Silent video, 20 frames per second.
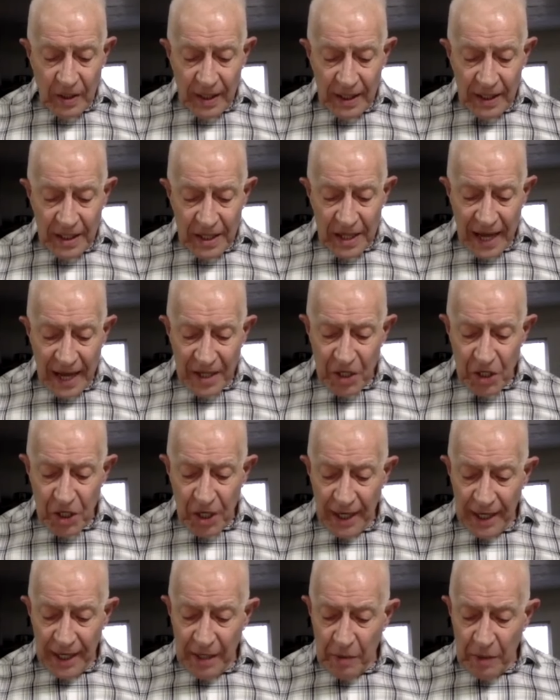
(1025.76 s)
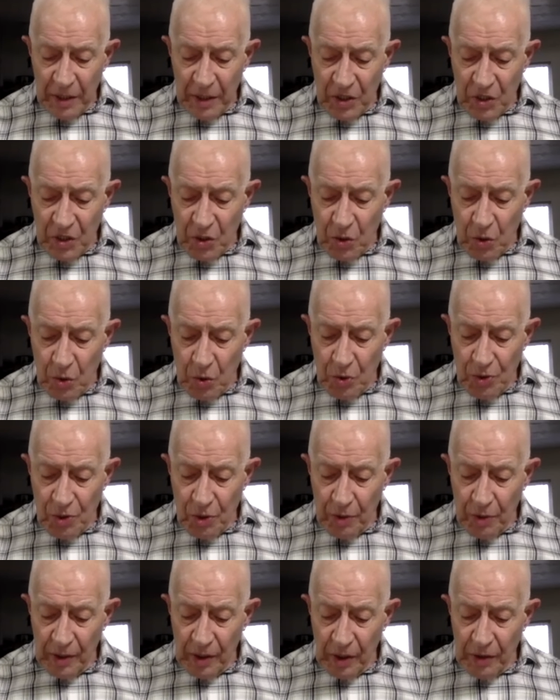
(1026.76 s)
get attached to anyone at school, so
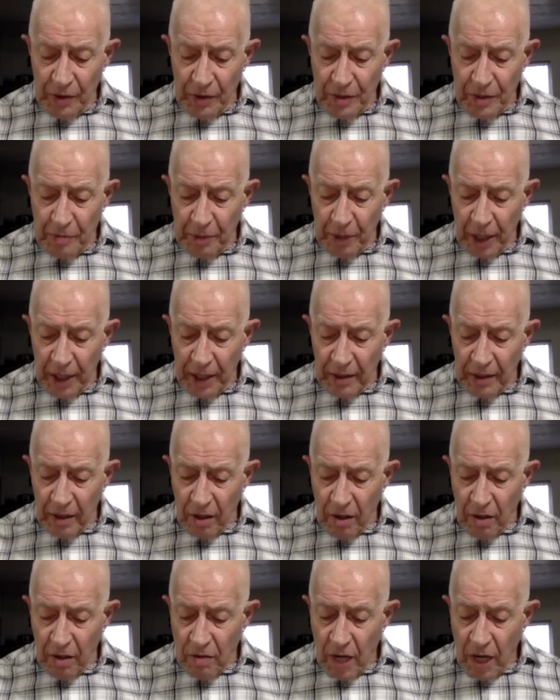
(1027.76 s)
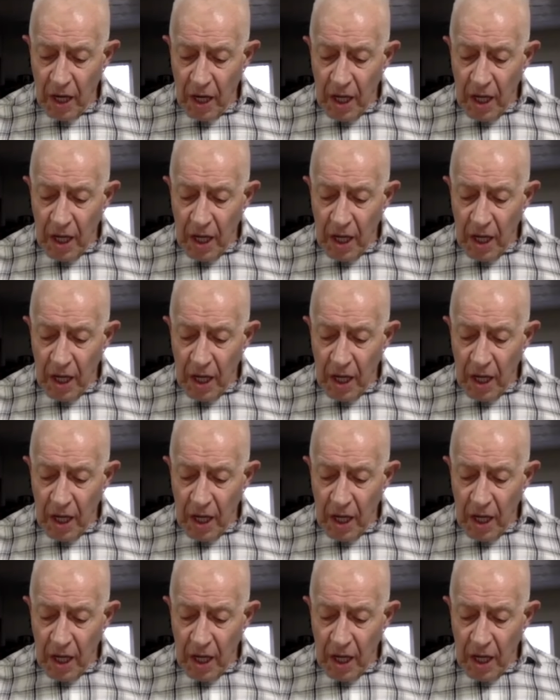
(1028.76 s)
he learned to play alone.